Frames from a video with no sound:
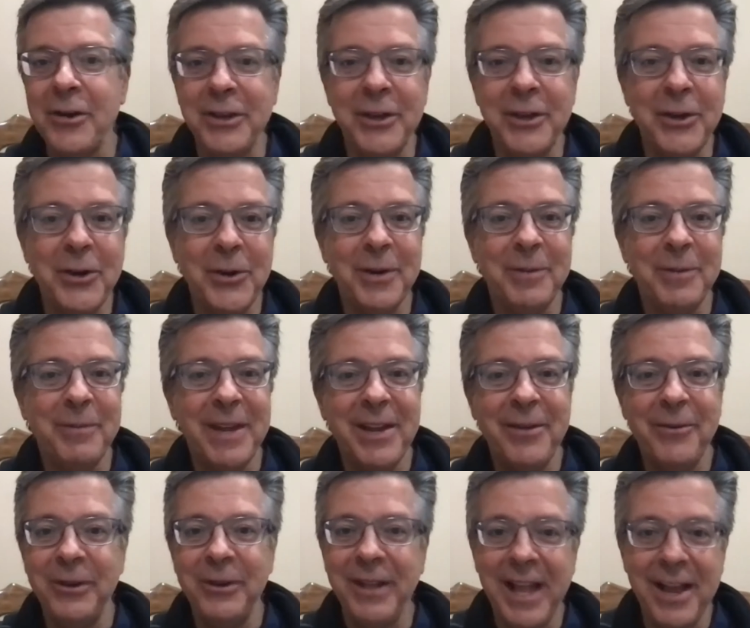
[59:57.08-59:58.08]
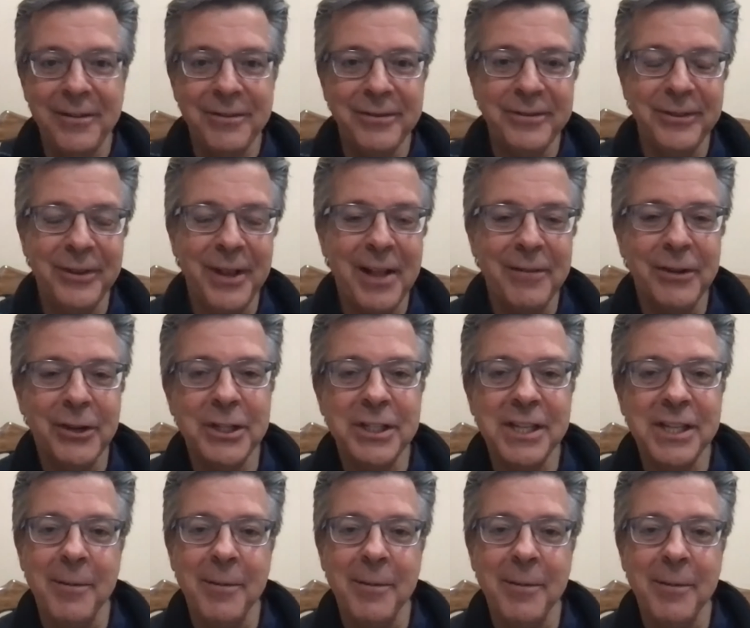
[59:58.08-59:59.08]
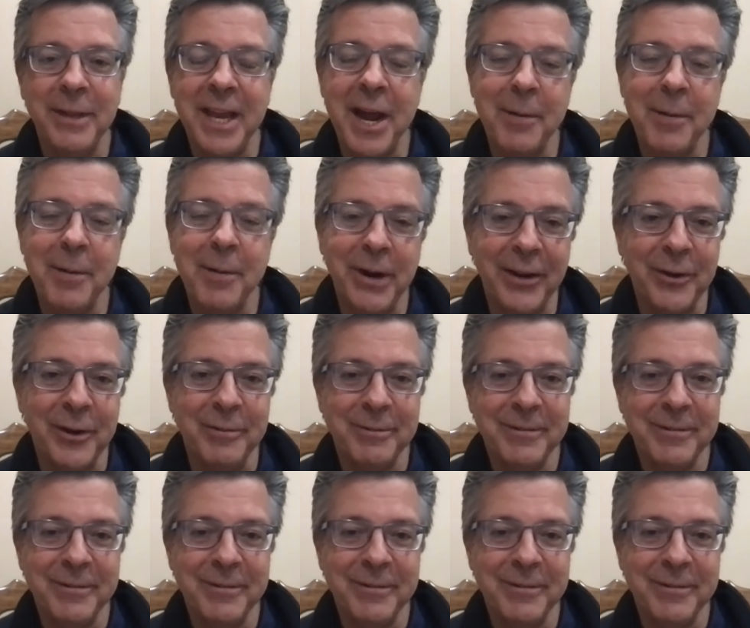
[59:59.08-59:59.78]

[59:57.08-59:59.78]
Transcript: you and me. We'll have we'll have a good yeah. time with the operating